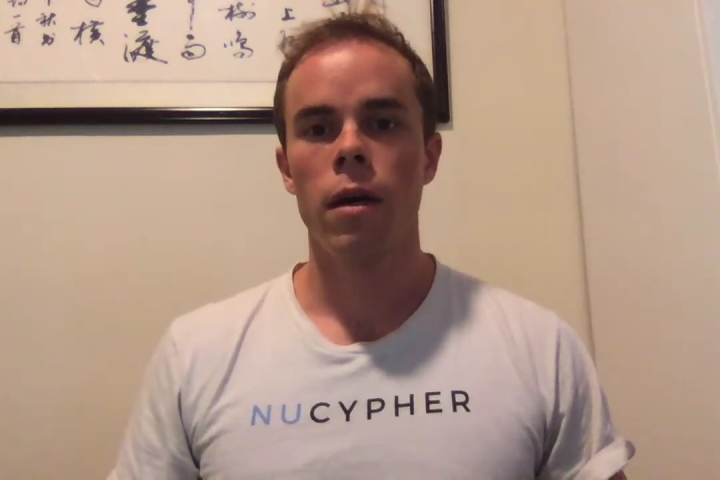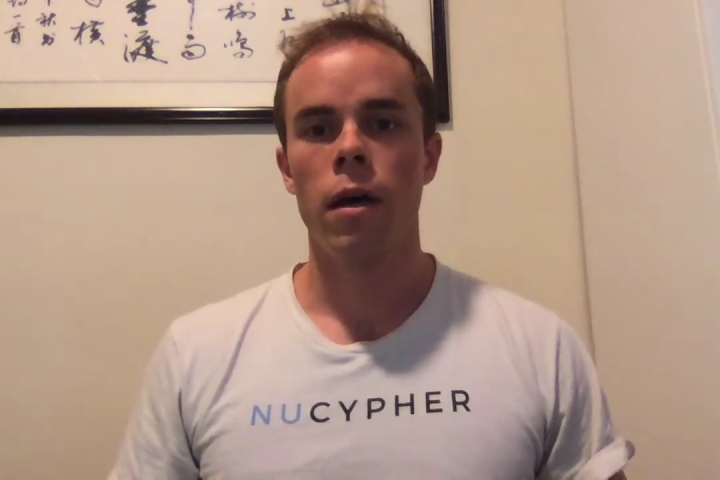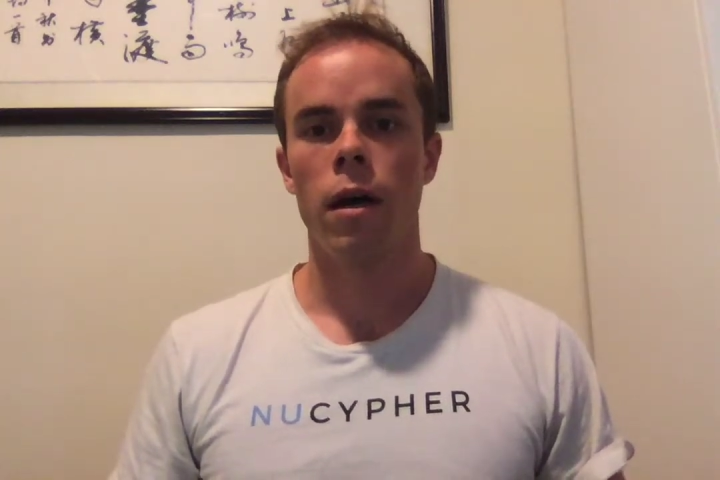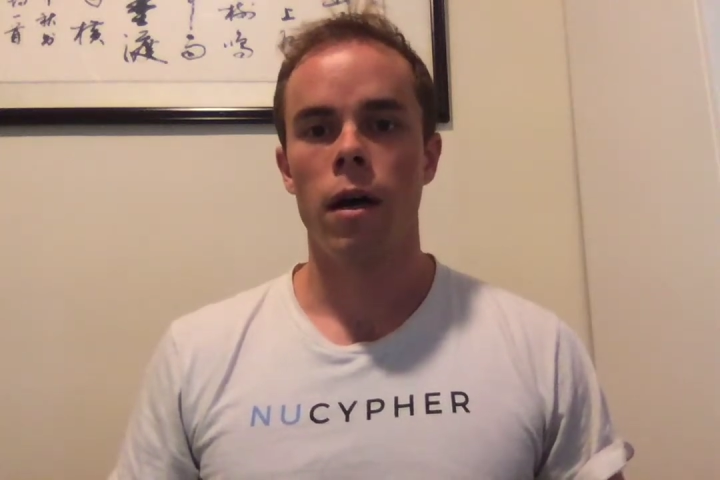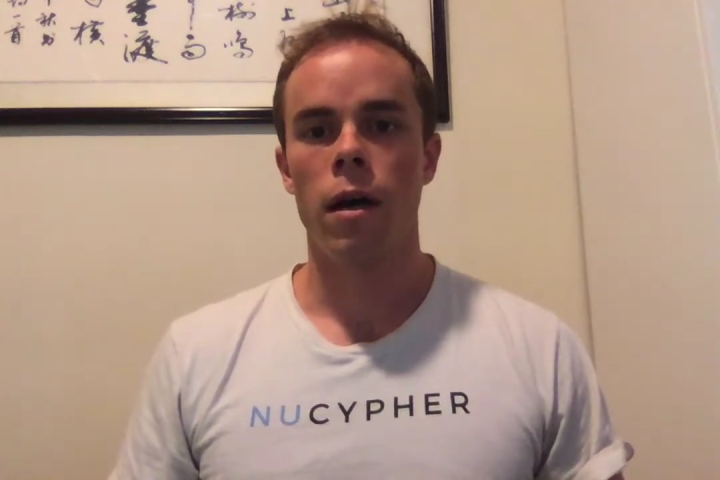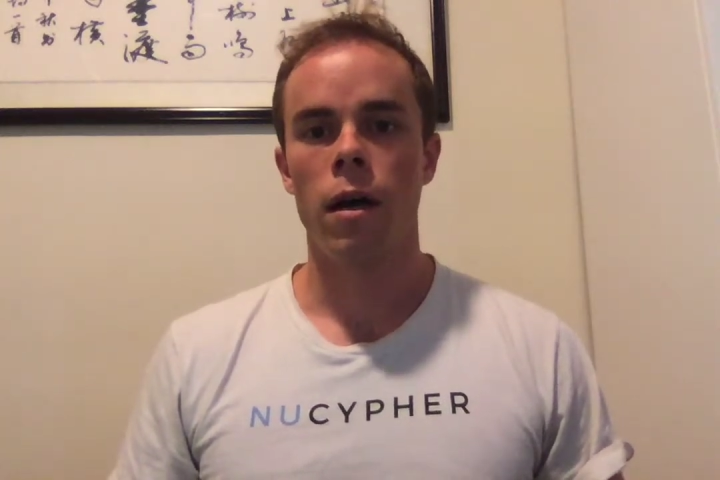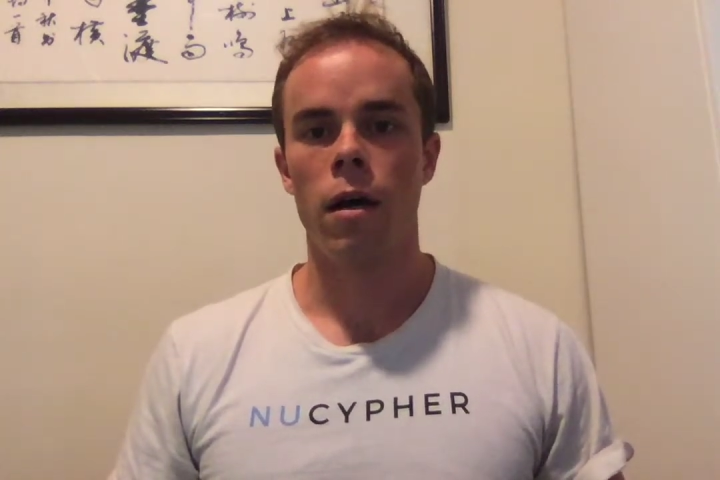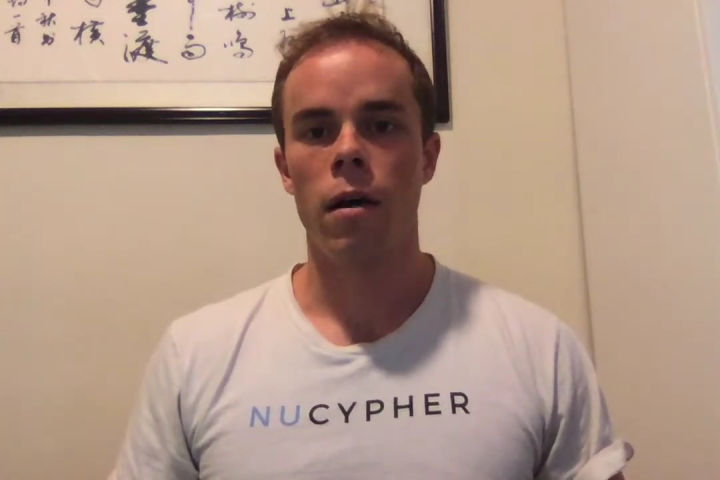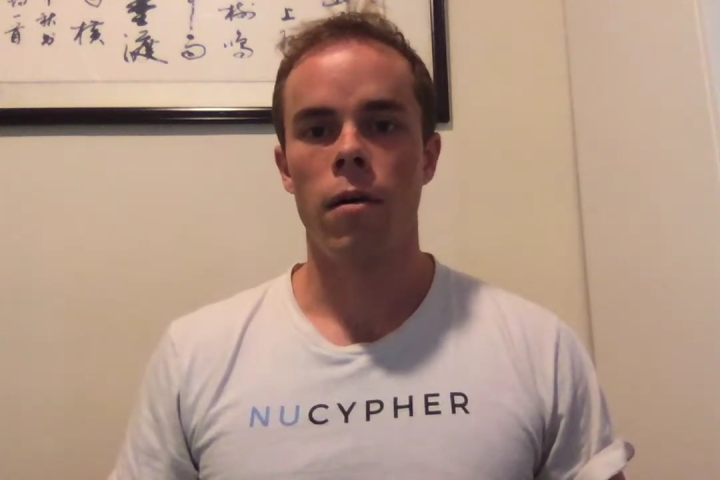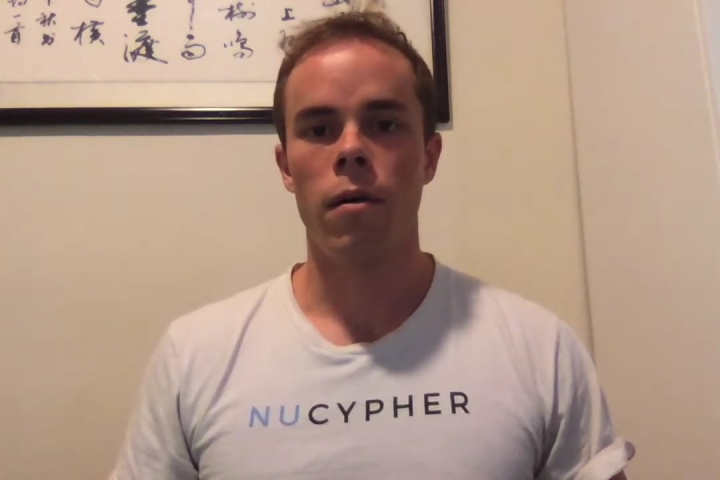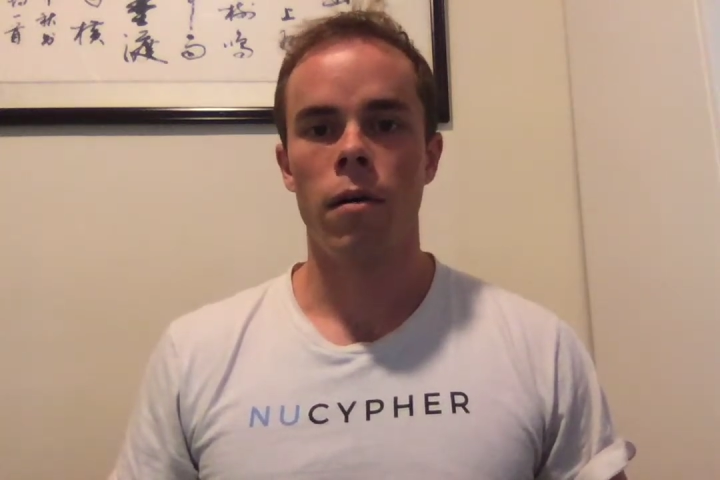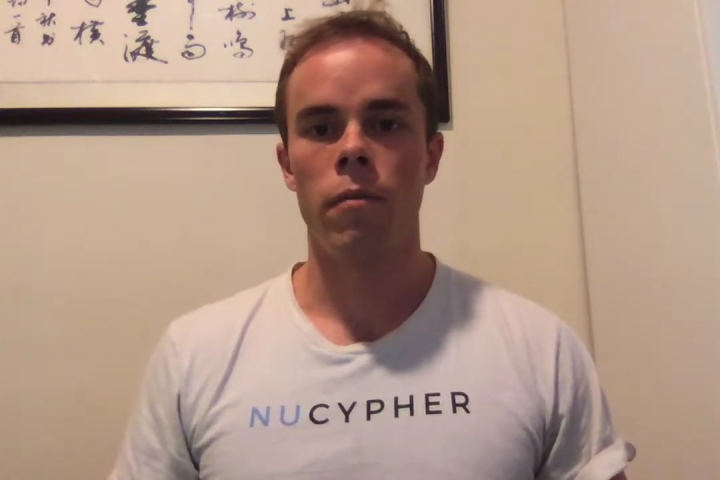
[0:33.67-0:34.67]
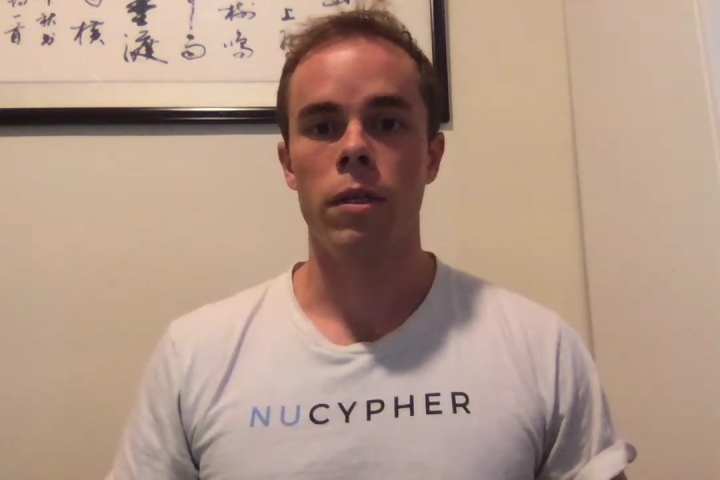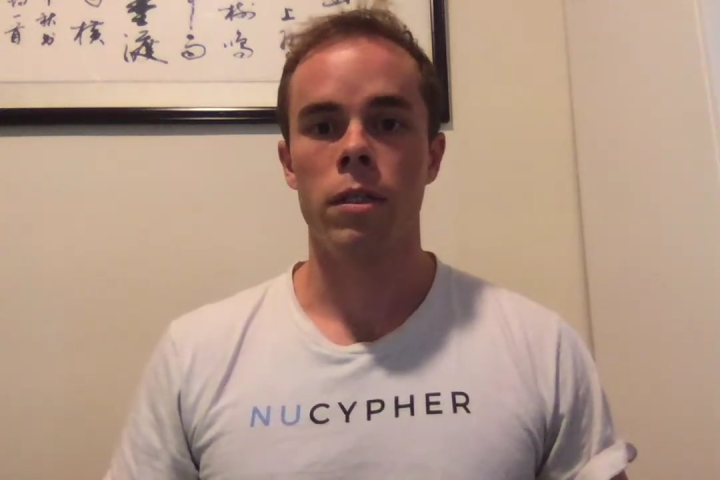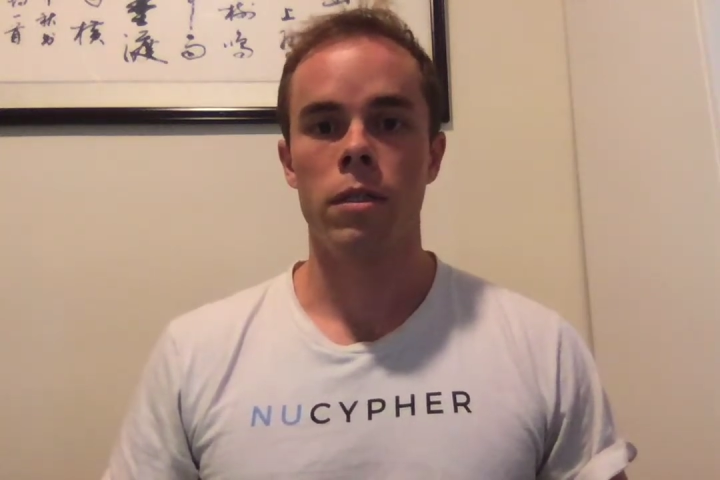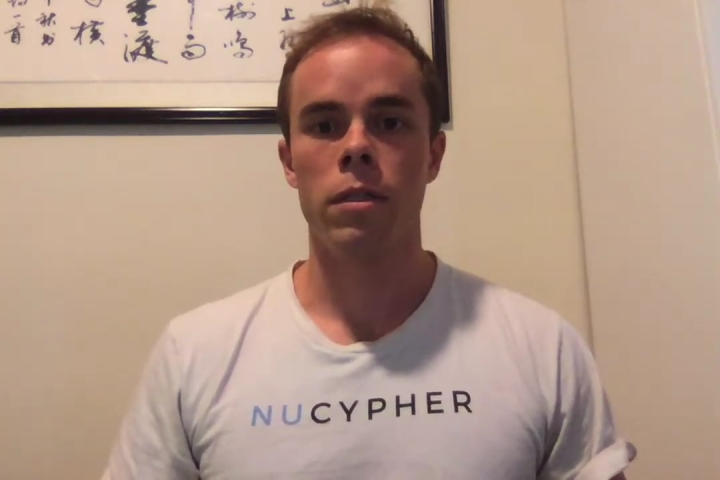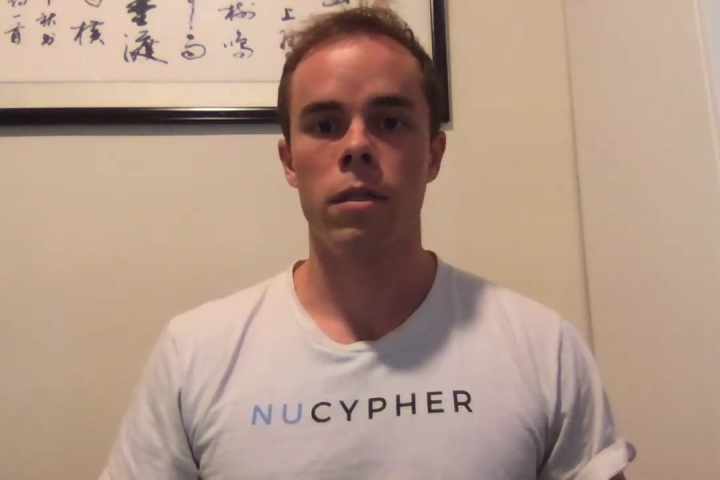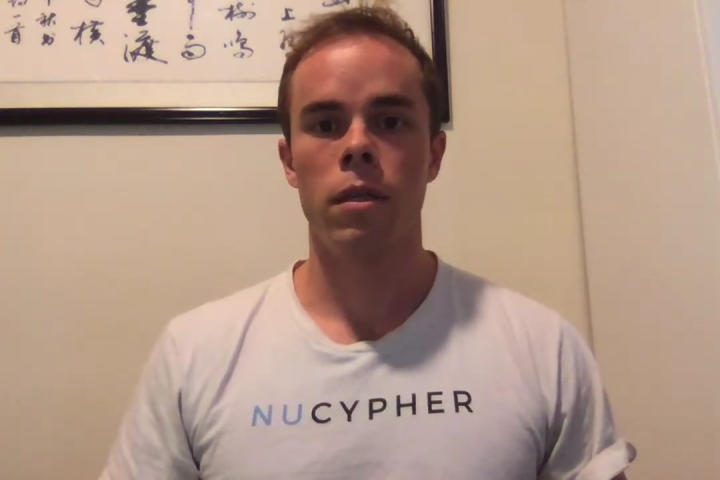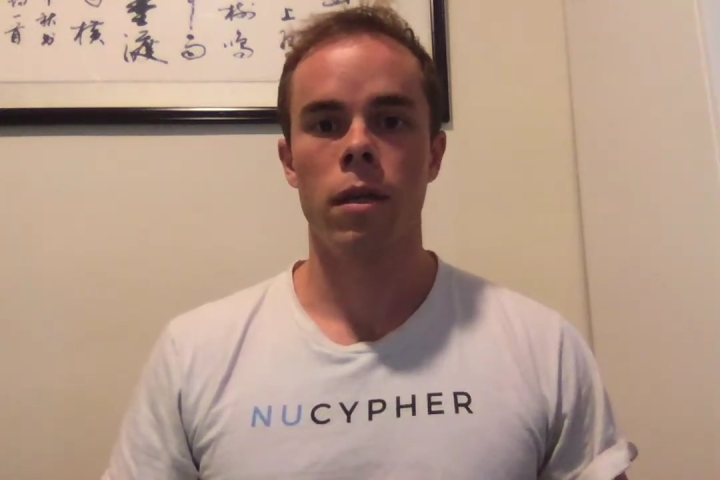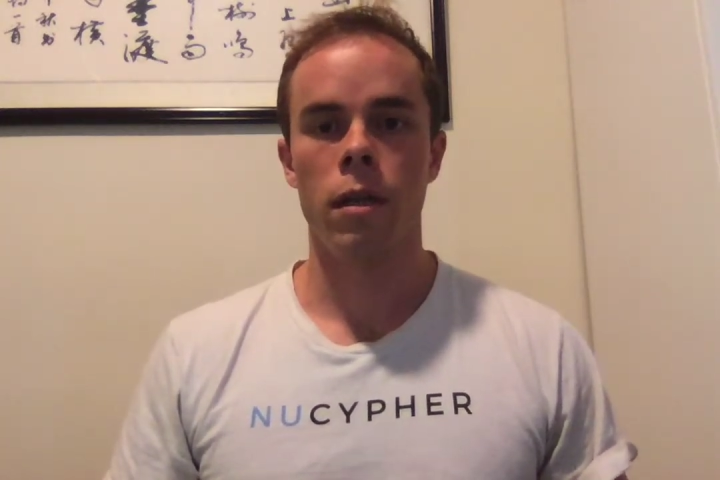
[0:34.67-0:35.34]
uh, of this